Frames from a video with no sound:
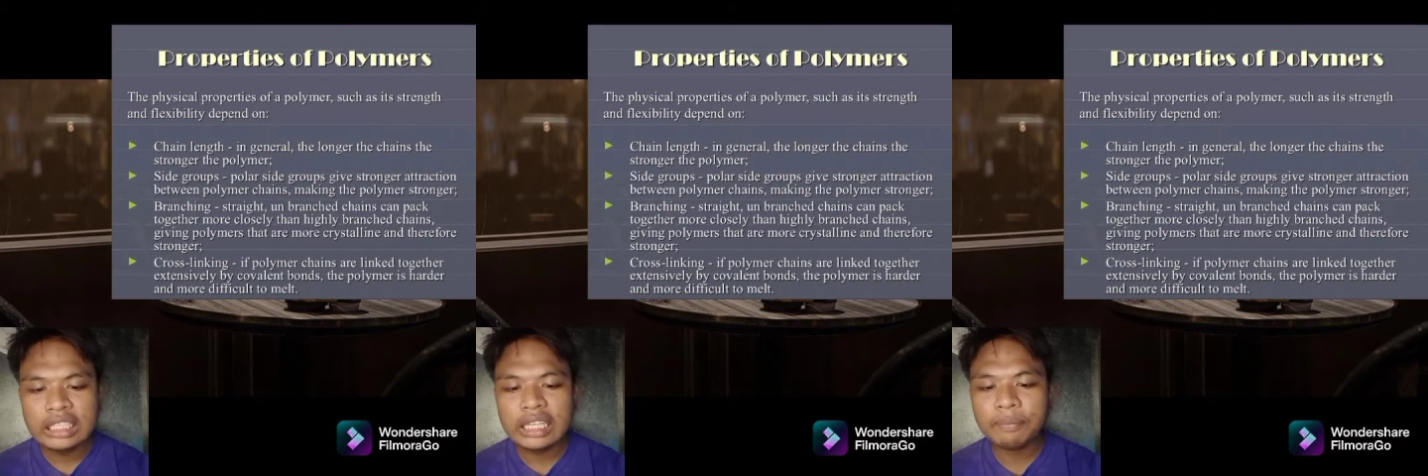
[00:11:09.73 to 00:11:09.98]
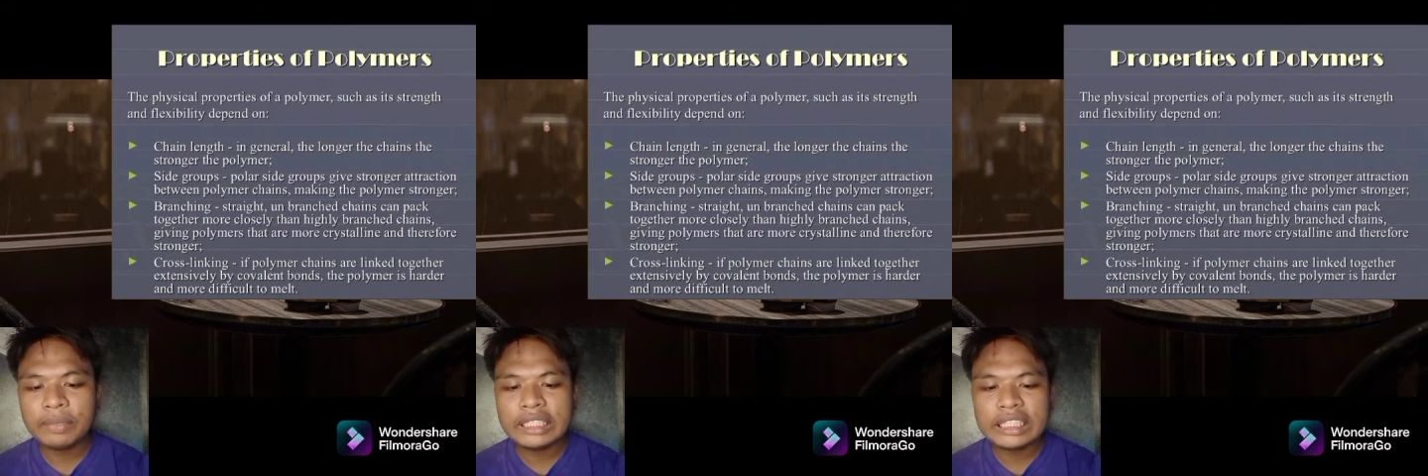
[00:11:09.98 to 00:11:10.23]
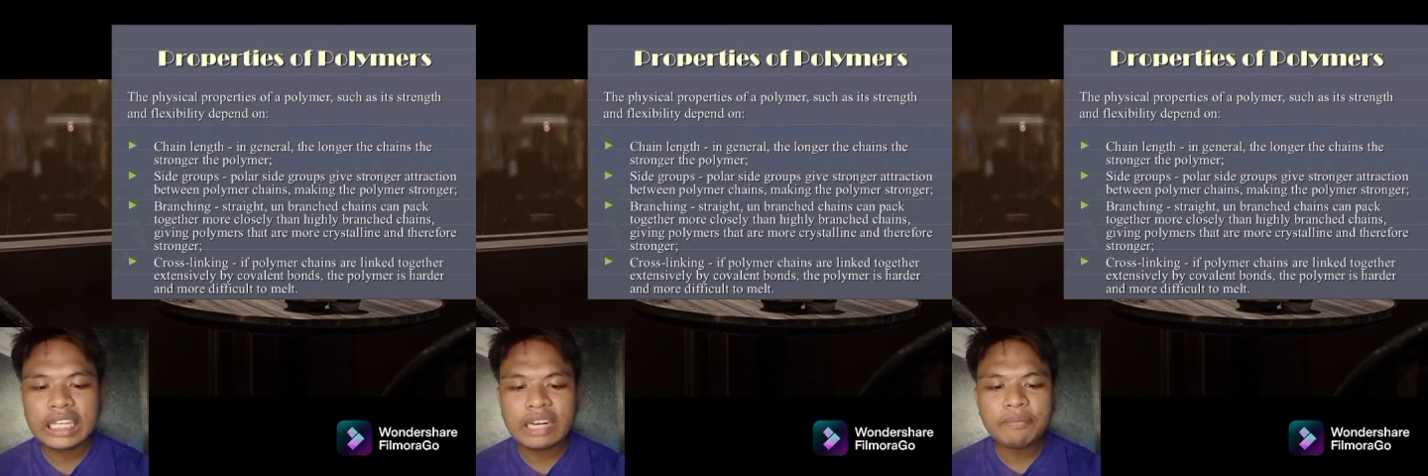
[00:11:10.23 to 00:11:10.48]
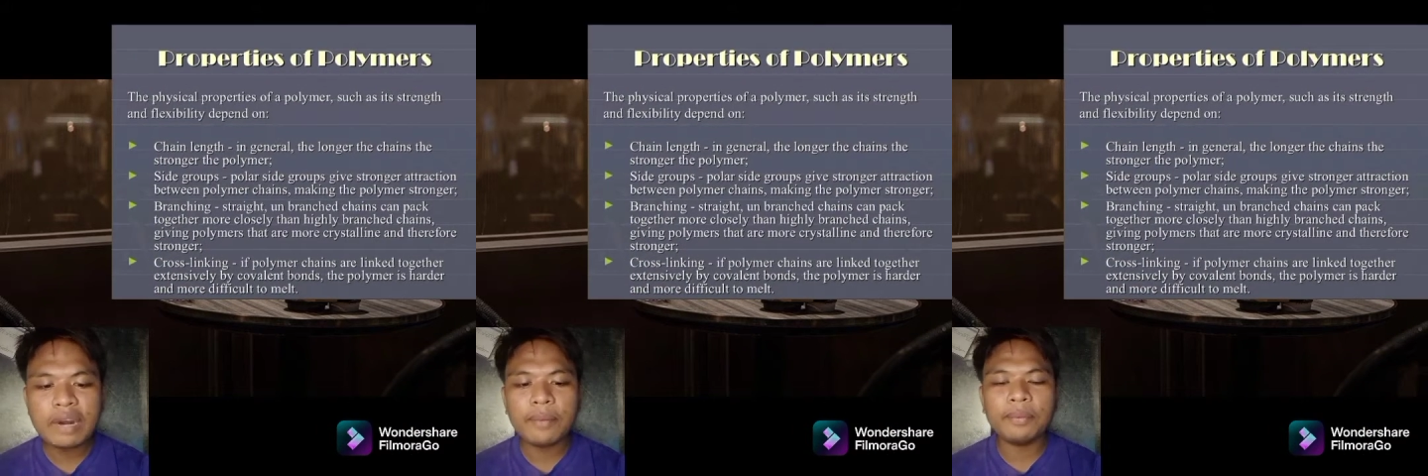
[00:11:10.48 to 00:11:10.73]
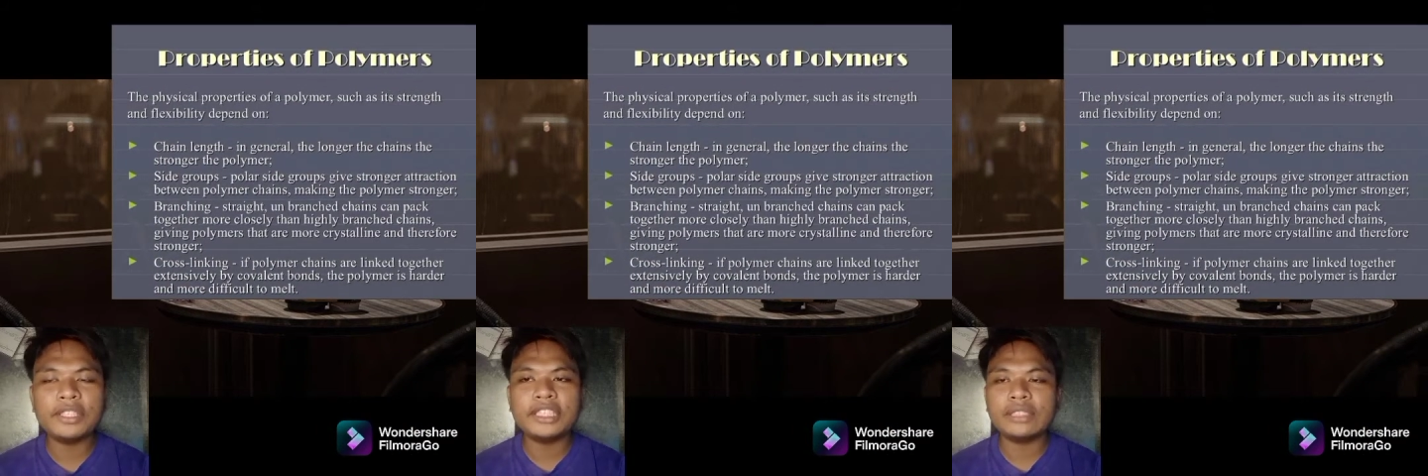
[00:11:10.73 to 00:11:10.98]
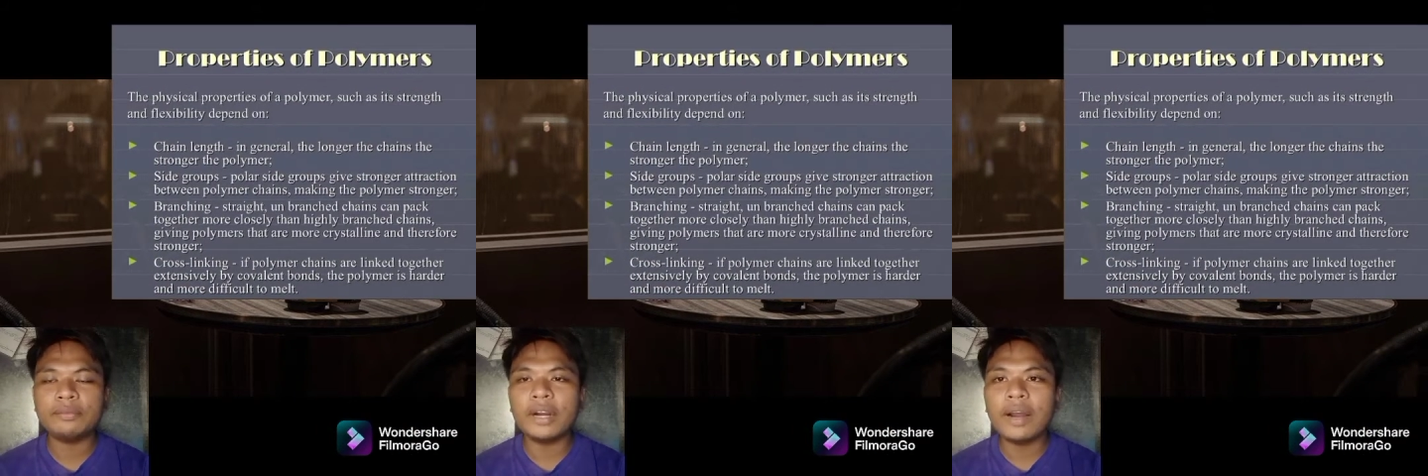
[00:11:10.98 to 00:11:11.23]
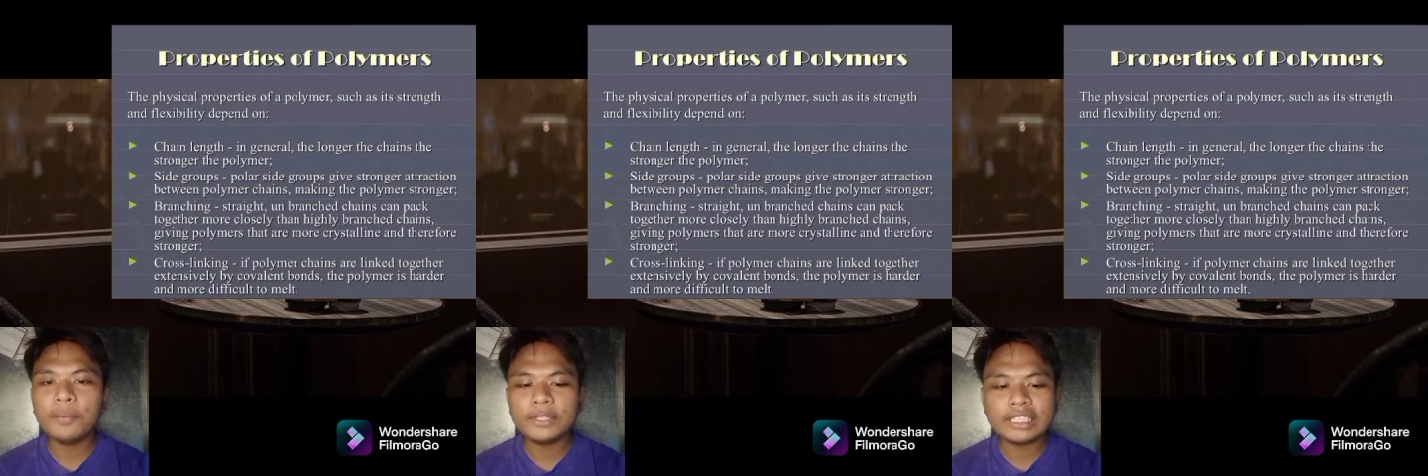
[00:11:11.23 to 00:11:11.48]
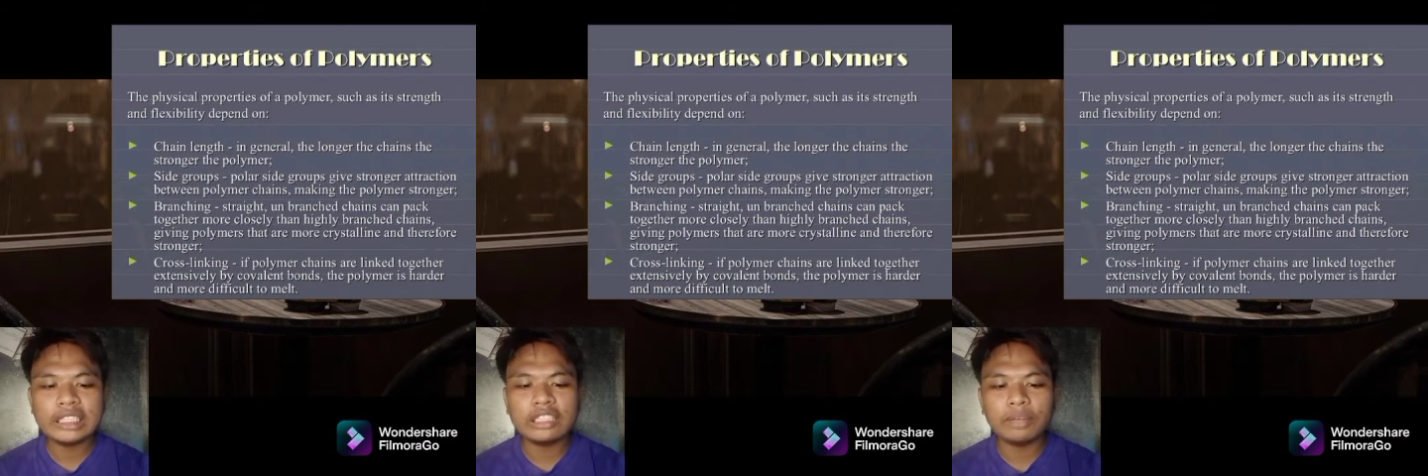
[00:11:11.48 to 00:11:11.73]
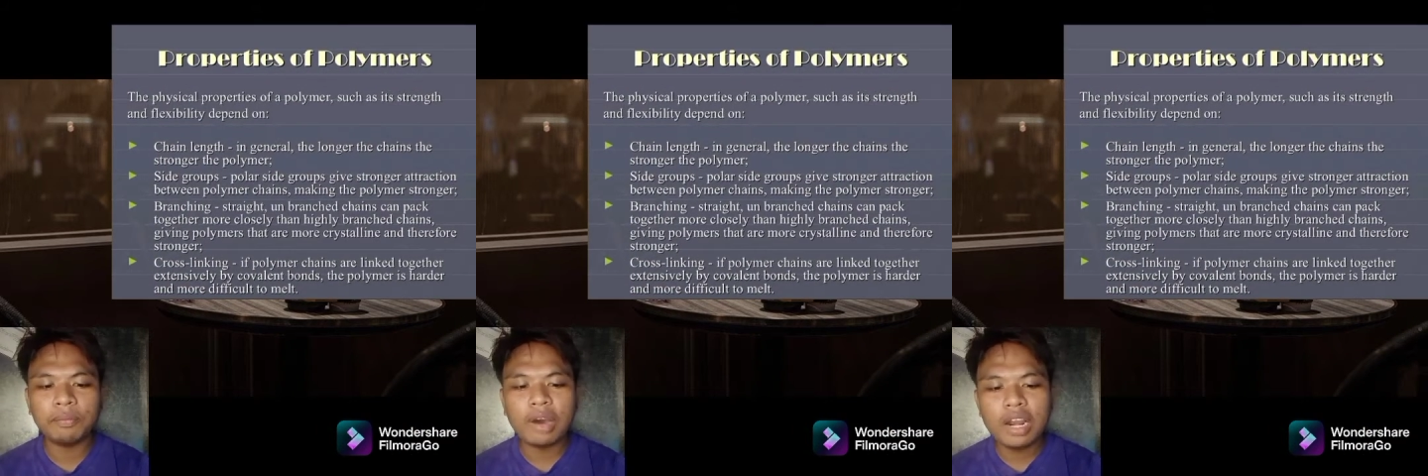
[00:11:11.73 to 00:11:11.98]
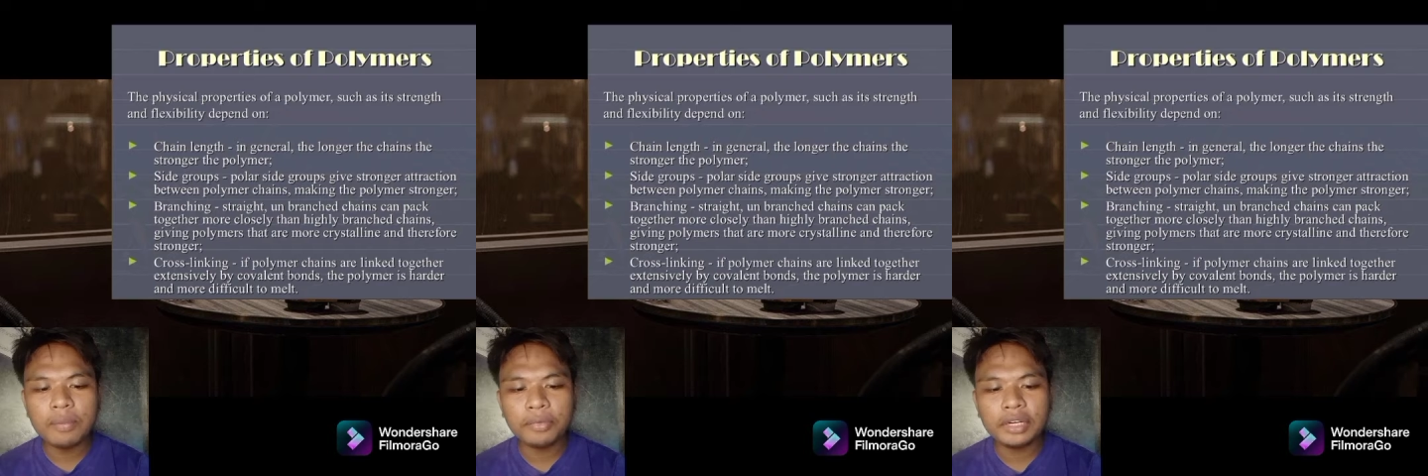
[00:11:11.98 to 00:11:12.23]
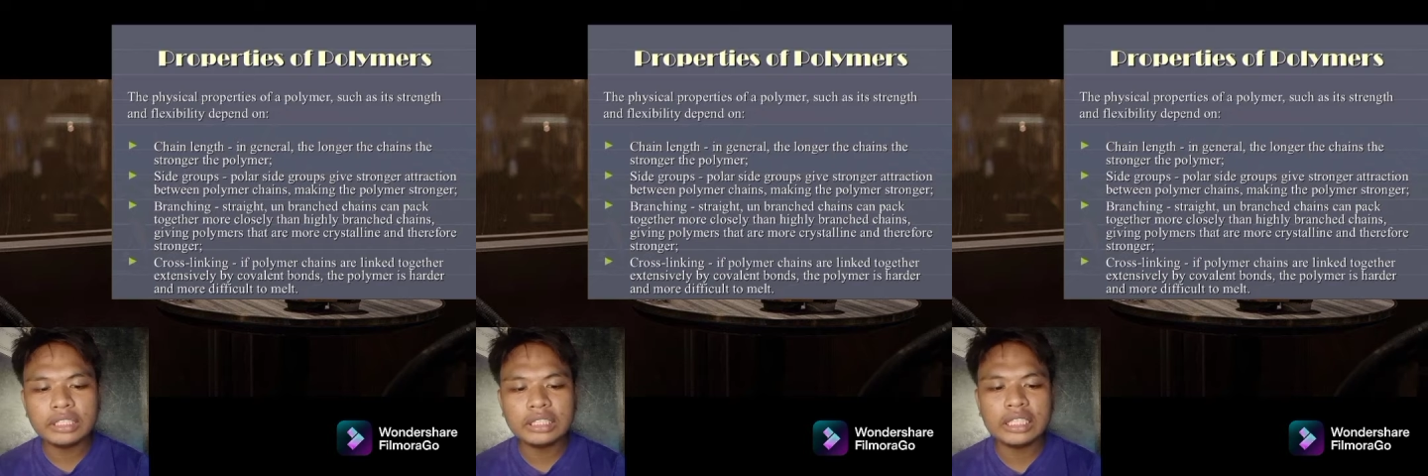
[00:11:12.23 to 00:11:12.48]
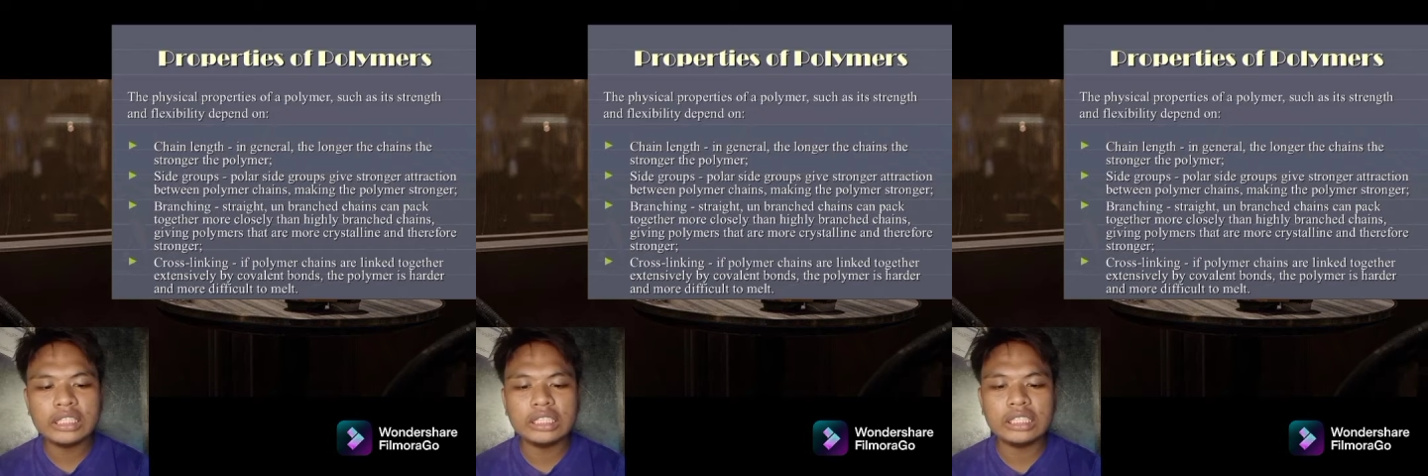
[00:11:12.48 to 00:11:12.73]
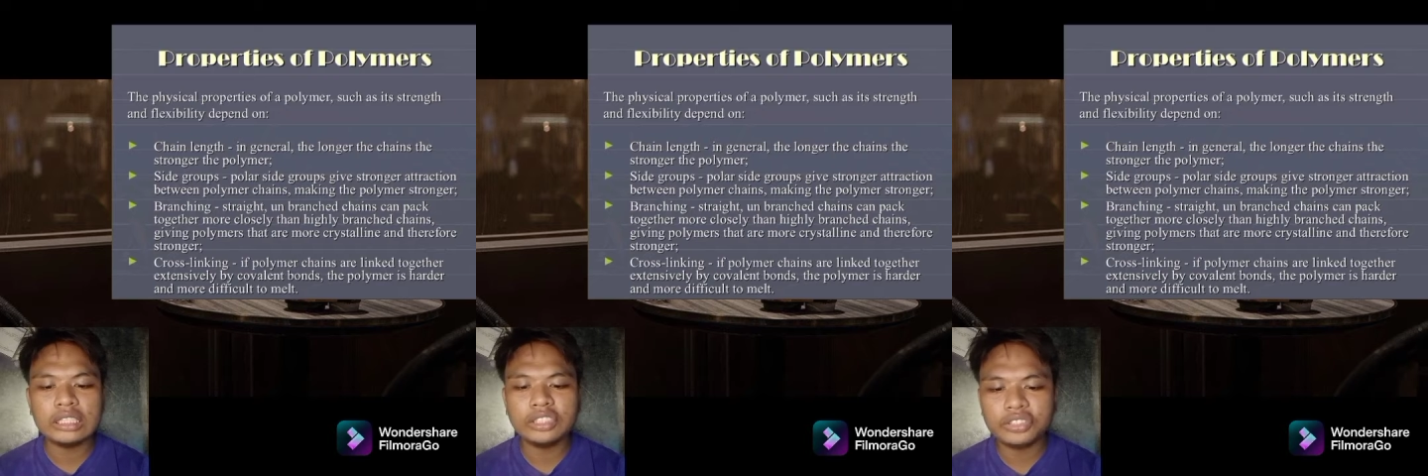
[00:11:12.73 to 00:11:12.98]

The physical properties of polymers such as the